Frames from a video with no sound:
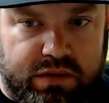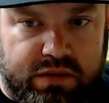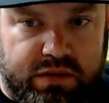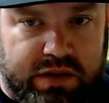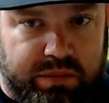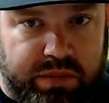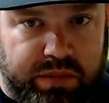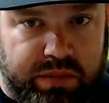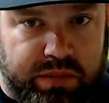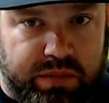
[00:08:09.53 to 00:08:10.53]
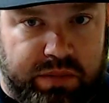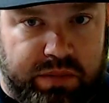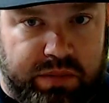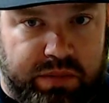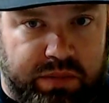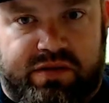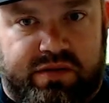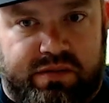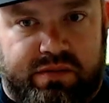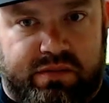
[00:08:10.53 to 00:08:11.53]
Boss is not the best
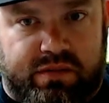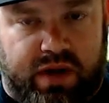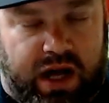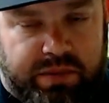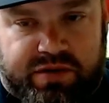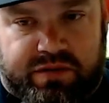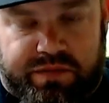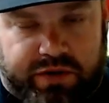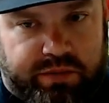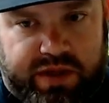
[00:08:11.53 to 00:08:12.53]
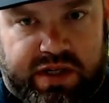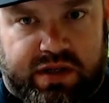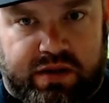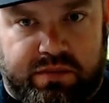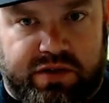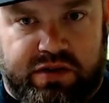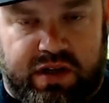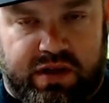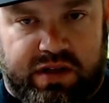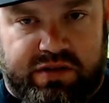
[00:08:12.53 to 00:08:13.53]
option for your money.
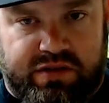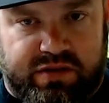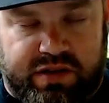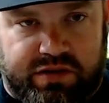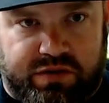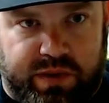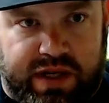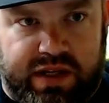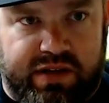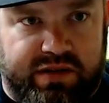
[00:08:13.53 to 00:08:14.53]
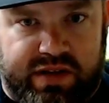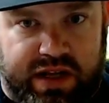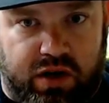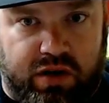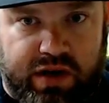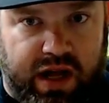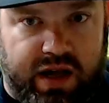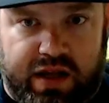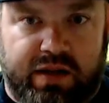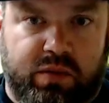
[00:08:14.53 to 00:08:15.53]
That's just the way it is. They are not
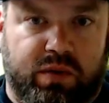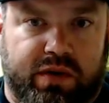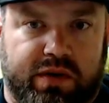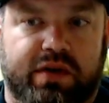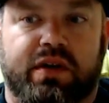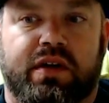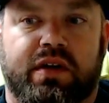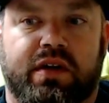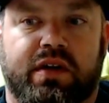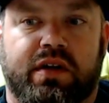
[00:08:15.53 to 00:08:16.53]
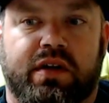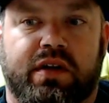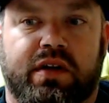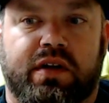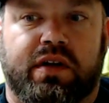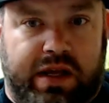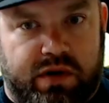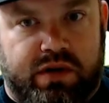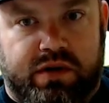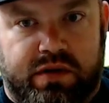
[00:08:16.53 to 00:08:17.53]
anymore. They
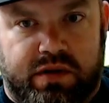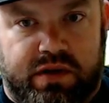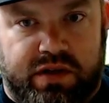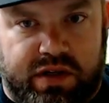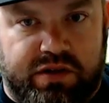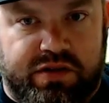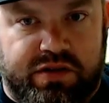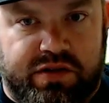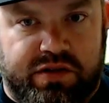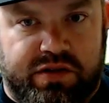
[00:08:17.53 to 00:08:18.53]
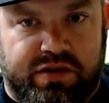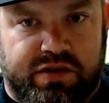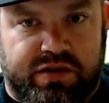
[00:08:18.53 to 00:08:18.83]
were years ago.